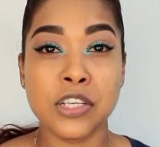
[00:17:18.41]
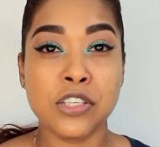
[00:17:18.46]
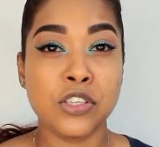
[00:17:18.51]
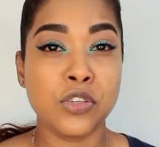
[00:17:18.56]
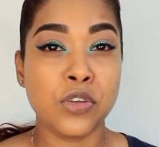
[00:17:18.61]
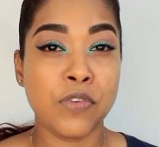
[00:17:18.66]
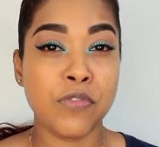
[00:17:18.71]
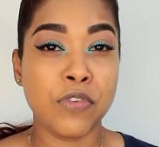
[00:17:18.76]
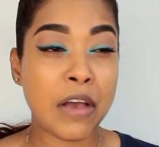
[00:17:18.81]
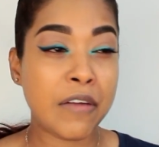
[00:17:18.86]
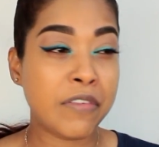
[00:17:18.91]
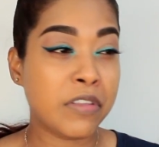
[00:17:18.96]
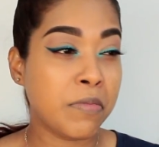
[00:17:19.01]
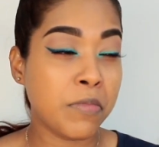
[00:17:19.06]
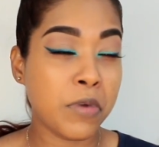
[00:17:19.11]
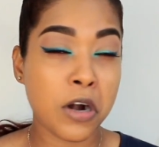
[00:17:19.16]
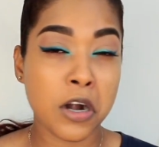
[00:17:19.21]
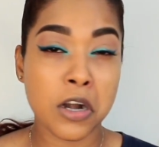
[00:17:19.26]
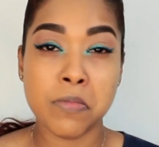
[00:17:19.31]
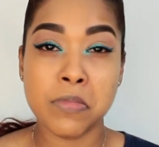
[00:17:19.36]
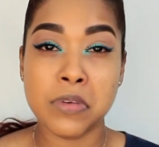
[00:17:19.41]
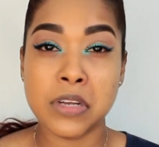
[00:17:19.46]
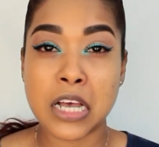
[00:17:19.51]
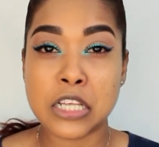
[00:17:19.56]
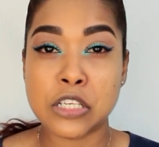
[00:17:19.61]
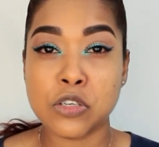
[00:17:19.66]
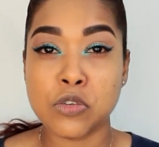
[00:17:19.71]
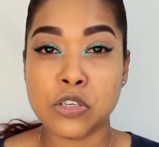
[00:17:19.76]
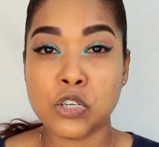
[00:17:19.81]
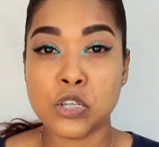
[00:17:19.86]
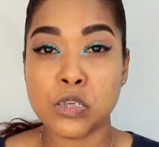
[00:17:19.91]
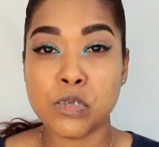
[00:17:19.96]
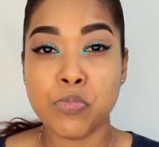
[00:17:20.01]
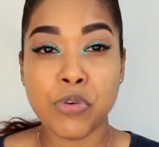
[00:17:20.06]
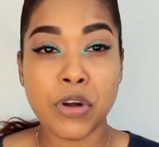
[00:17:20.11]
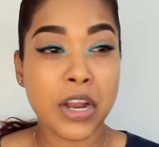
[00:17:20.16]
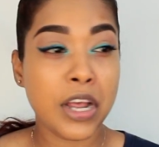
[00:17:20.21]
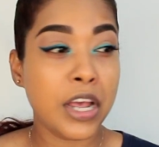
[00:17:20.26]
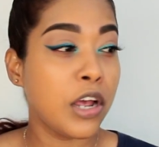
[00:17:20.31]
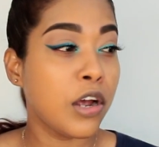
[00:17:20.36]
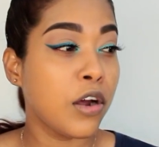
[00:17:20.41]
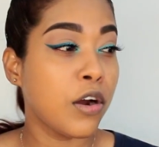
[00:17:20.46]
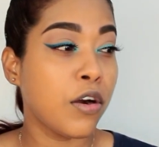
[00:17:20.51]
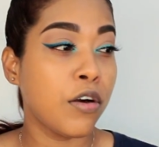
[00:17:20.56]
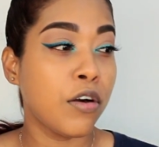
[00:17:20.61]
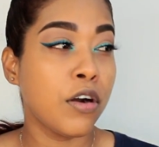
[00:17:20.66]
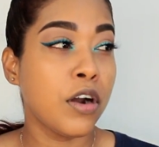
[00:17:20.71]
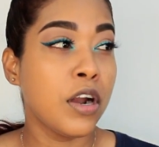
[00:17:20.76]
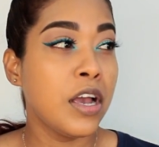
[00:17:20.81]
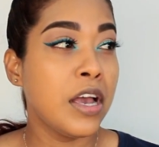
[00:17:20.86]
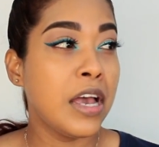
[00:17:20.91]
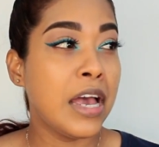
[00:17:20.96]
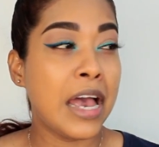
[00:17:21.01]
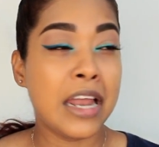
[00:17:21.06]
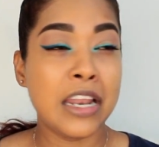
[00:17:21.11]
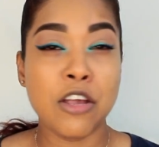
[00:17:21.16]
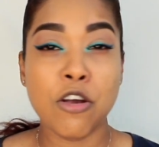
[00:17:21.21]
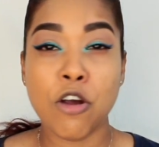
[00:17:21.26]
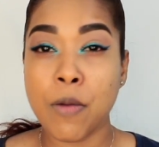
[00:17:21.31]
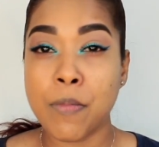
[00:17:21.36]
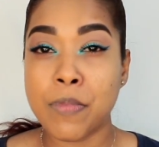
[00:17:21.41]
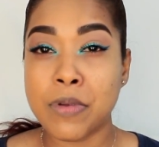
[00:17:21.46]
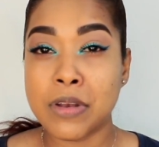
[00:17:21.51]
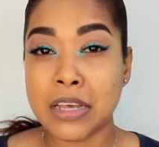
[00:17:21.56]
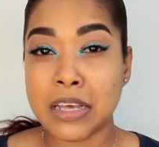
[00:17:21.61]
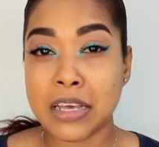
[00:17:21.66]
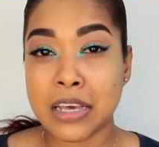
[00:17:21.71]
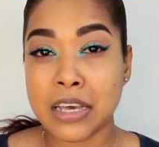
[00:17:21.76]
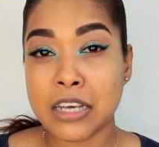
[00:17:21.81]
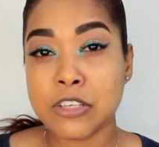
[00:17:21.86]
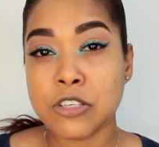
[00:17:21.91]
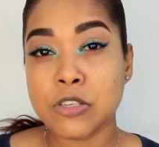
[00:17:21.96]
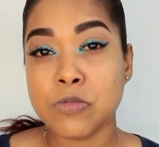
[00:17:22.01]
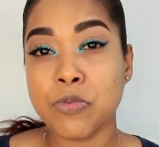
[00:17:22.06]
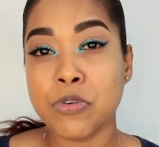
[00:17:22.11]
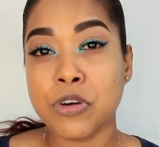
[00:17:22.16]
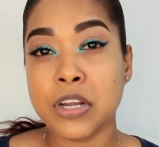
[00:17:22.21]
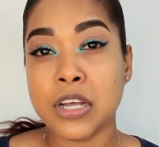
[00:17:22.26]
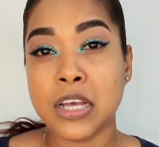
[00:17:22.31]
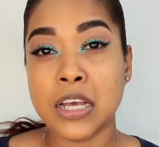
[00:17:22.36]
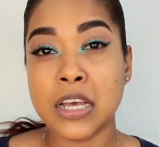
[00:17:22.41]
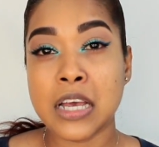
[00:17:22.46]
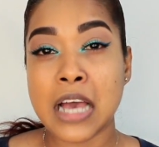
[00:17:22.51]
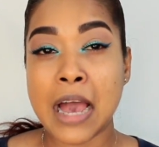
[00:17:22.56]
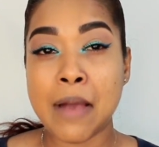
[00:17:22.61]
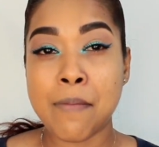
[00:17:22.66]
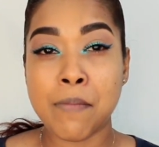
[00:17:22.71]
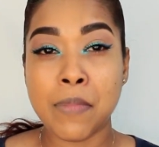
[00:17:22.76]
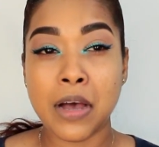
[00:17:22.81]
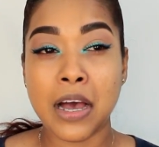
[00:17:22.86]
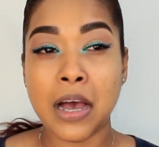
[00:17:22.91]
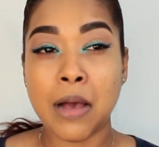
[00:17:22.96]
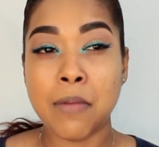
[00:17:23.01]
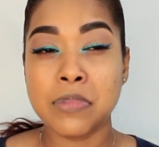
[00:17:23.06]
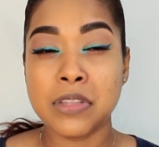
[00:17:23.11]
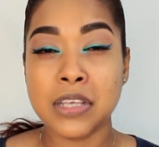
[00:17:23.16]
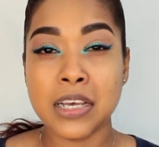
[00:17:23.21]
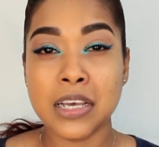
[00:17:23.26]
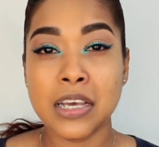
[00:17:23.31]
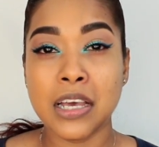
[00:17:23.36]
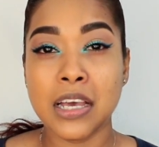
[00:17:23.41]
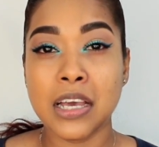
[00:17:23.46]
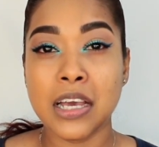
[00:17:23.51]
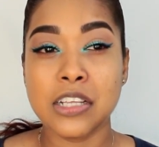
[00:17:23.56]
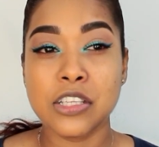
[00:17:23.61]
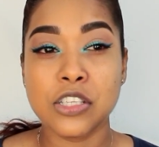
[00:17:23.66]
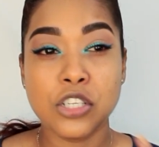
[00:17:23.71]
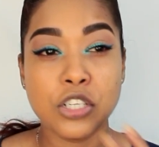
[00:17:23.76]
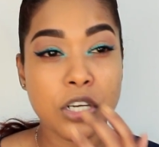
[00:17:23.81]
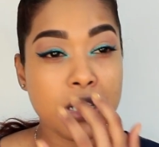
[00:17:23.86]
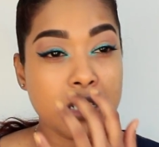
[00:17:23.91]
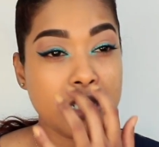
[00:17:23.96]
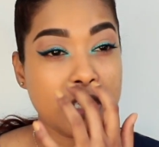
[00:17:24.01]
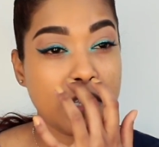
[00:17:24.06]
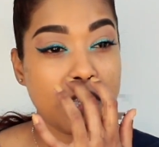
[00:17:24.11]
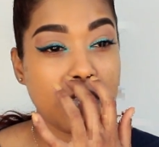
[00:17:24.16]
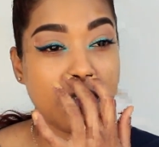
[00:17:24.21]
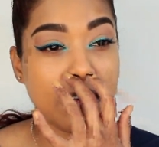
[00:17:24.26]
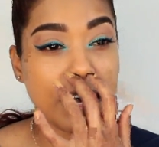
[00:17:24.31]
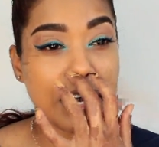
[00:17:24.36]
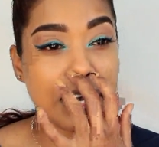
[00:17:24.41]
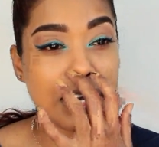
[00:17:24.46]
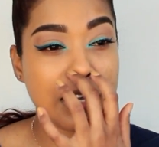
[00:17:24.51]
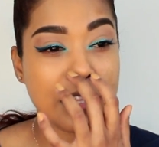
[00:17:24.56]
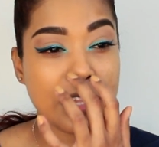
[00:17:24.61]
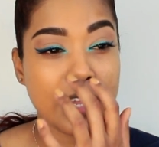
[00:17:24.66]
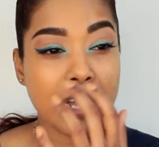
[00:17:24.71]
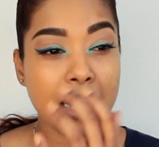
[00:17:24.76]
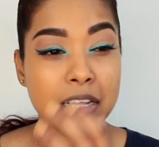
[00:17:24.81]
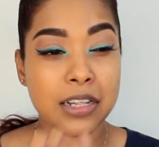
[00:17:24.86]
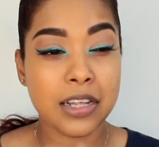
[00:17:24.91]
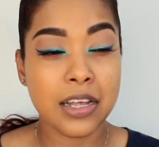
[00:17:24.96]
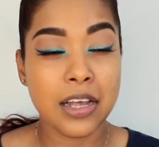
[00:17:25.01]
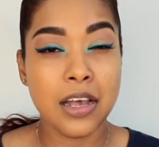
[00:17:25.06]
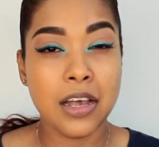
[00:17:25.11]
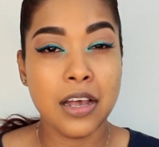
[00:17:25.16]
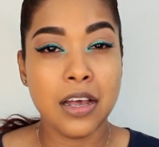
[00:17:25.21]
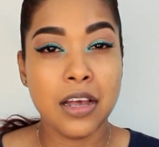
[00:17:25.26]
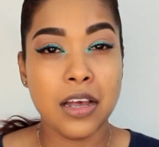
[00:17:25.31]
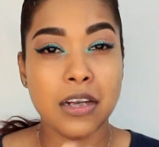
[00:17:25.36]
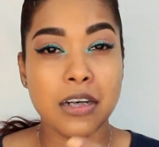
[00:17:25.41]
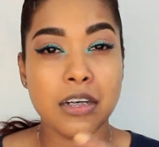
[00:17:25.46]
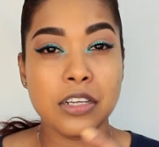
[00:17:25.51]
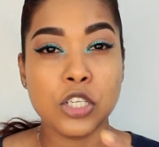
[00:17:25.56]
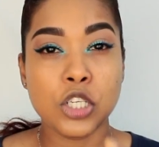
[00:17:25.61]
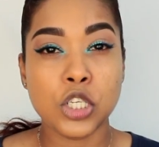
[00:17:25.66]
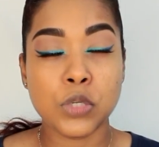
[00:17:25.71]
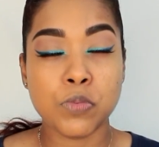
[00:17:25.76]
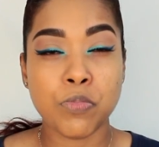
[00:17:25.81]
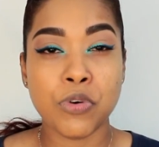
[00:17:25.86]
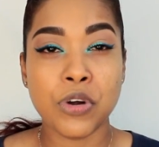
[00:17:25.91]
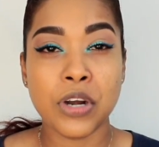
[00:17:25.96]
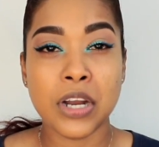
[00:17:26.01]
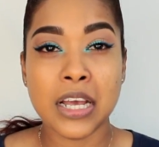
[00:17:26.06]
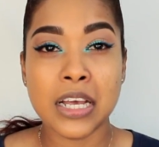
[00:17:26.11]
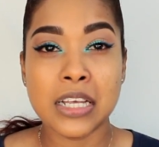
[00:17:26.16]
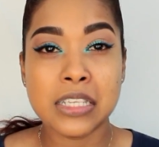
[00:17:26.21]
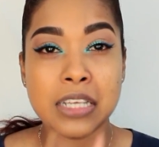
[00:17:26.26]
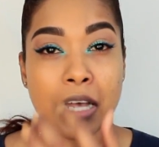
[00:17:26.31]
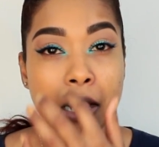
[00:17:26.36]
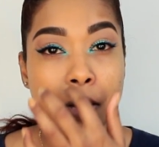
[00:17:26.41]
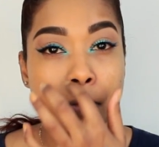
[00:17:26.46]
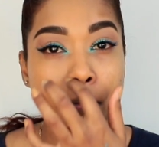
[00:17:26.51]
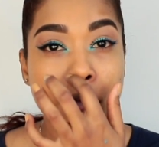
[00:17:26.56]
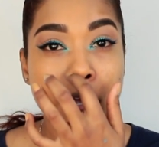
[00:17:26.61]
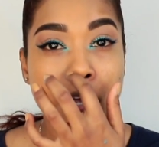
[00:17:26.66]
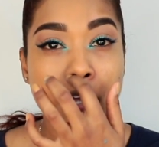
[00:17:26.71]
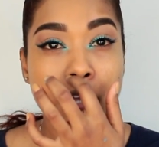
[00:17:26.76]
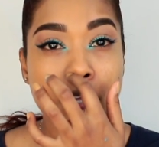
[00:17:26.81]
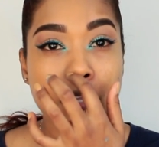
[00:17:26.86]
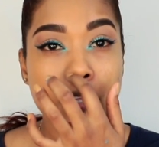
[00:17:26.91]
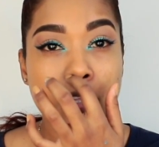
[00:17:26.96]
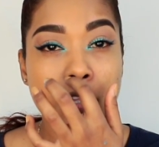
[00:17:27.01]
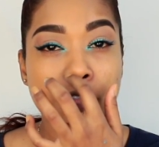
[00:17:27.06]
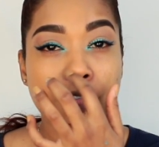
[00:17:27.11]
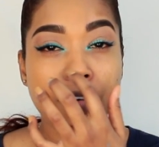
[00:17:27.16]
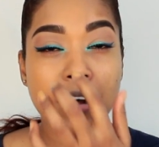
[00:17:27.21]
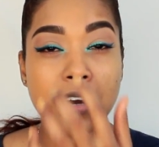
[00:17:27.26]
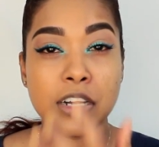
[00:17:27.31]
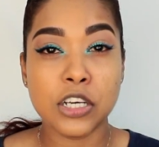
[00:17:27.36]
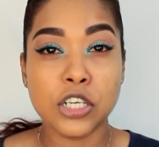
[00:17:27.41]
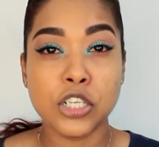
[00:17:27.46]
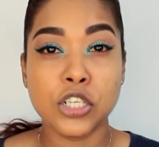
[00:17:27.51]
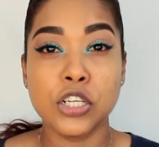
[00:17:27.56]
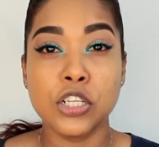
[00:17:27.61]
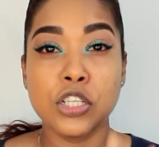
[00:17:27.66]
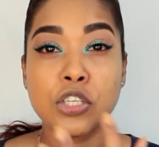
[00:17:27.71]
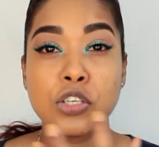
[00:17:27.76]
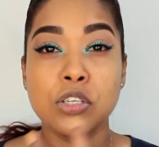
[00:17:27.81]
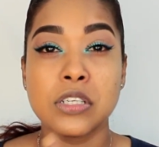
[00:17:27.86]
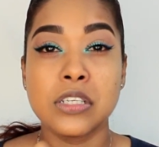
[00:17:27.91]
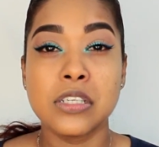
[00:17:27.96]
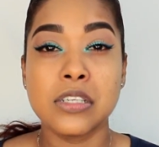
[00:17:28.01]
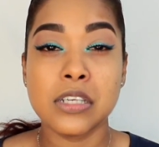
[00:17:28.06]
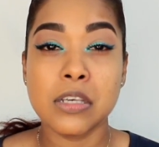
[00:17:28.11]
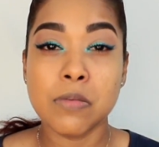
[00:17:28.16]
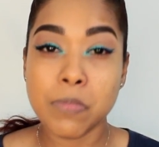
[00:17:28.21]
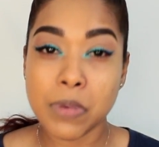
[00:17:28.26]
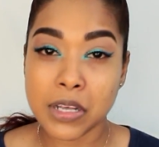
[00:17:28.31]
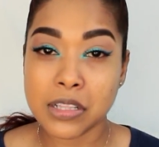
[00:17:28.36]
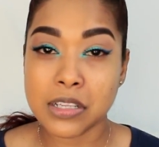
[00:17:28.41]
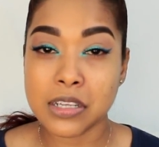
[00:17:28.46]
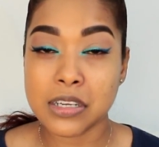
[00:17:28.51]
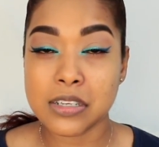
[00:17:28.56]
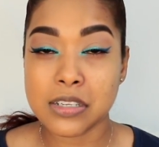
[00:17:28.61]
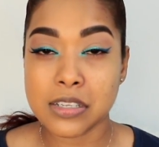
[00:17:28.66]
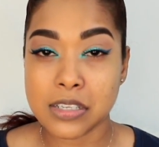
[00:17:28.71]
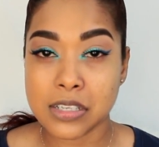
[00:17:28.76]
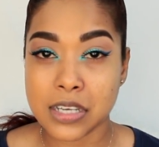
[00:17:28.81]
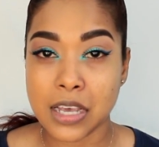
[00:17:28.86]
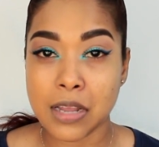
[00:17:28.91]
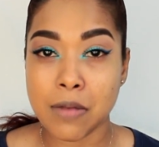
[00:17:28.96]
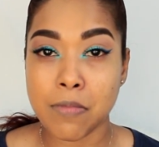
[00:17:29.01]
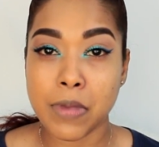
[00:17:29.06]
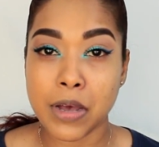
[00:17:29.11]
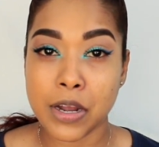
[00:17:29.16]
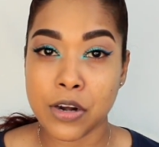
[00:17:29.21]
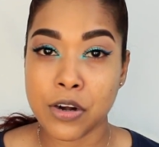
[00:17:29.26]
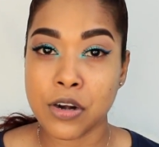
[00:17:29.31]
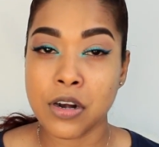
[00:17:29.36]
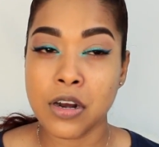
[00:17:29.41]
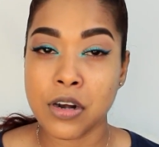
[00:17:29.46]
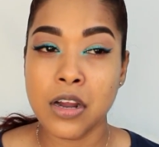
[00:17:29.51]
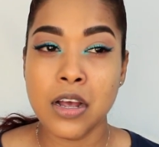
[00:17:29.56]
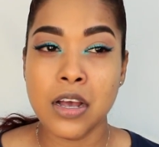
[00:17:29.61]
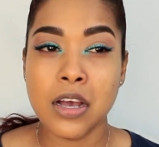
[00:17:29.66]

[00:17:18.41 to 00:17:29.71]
So if you have the Mario Badescu spray or any Urban Decay spray, I'm thinking it's just the fact that the spray is helping the foundation to seep into the skin better.